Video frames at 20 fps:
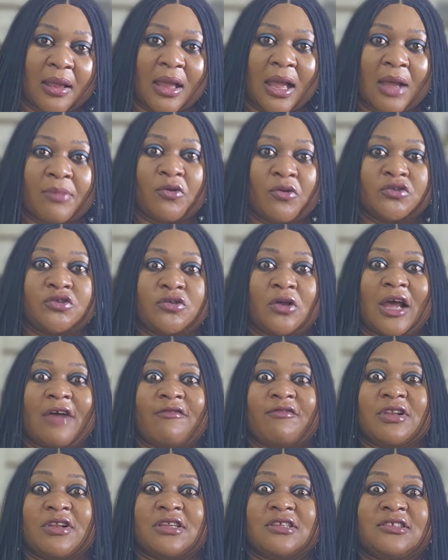I'm also
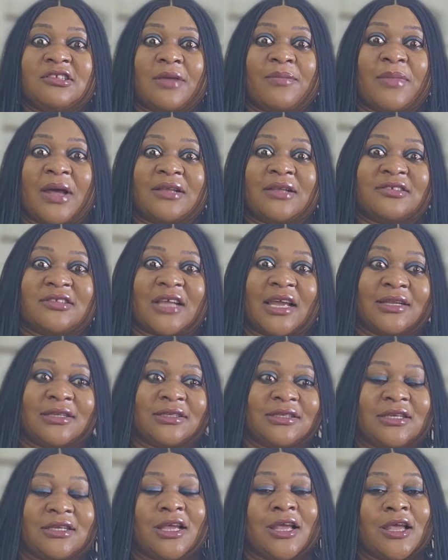having the same
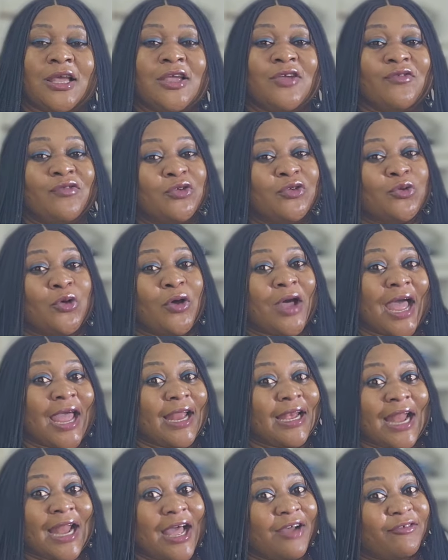anxiety, even though I
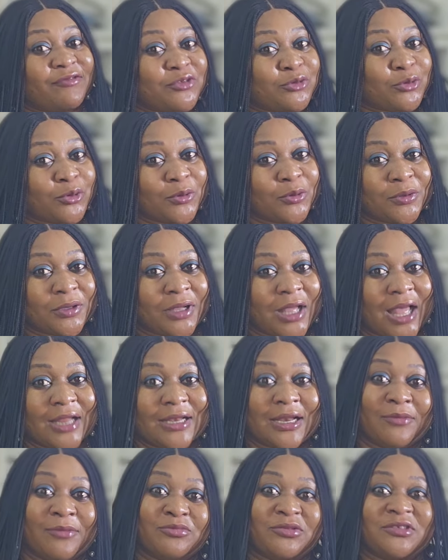laughed too.
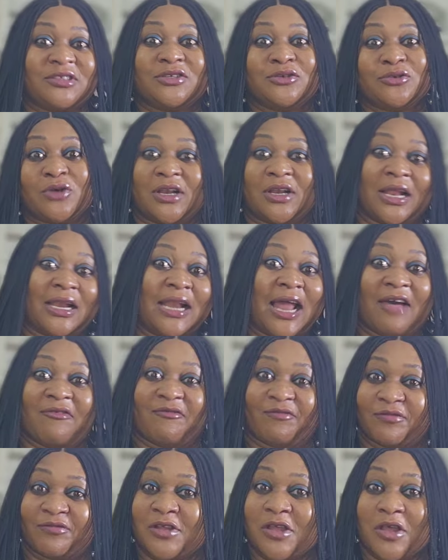And I'm still going to laugh
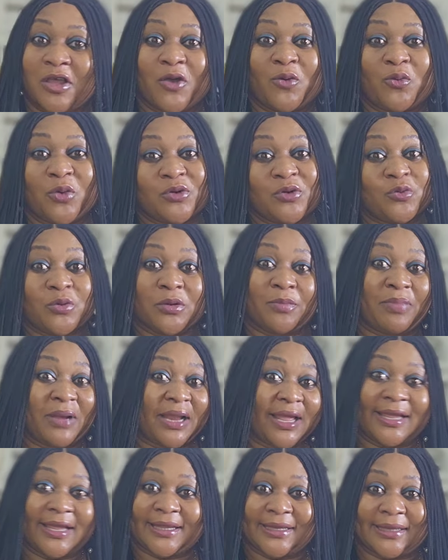when we
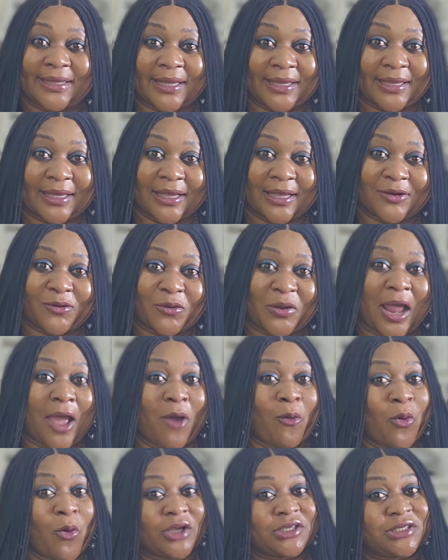play it again. When
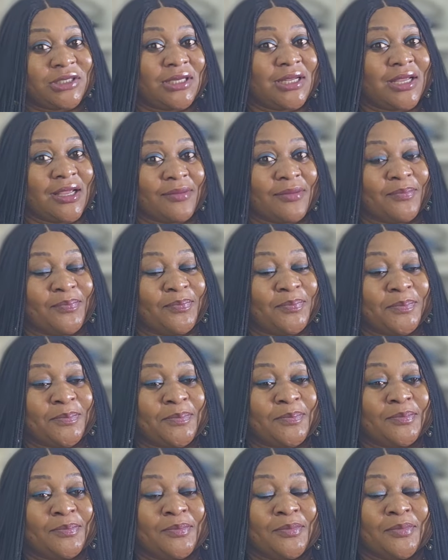I watched him,
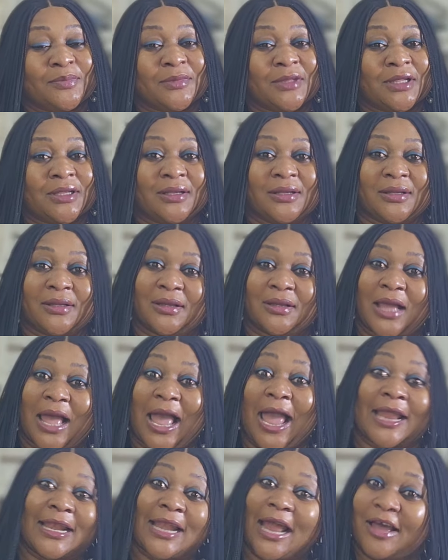
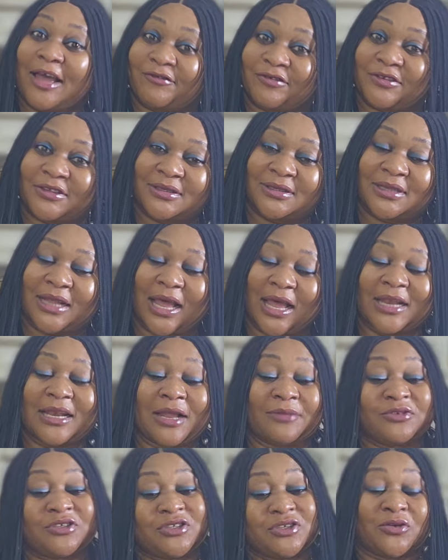I laughed. And
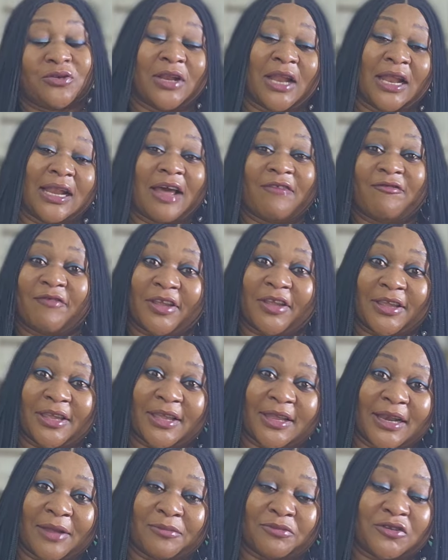I'm still going to laugh
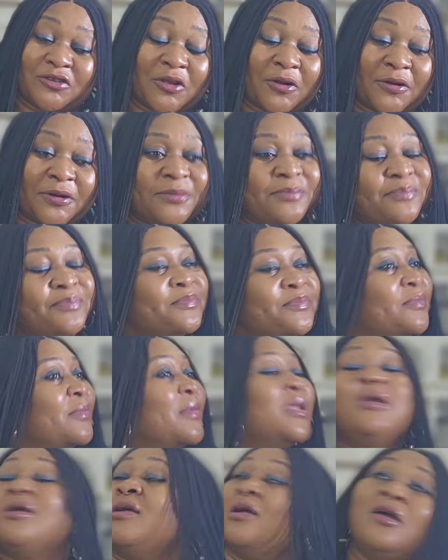again. I'm sorry.
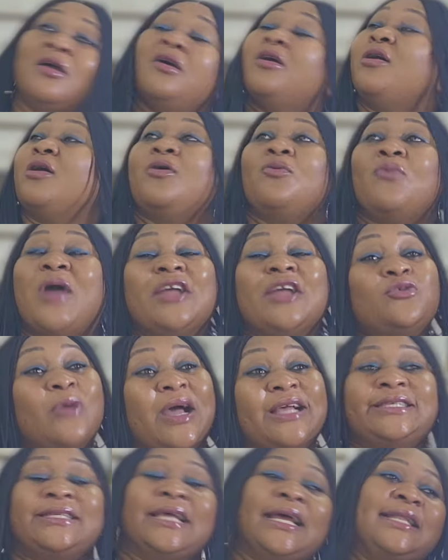Why do
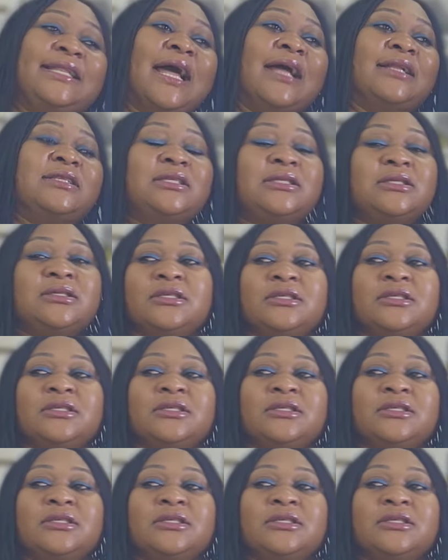I say that?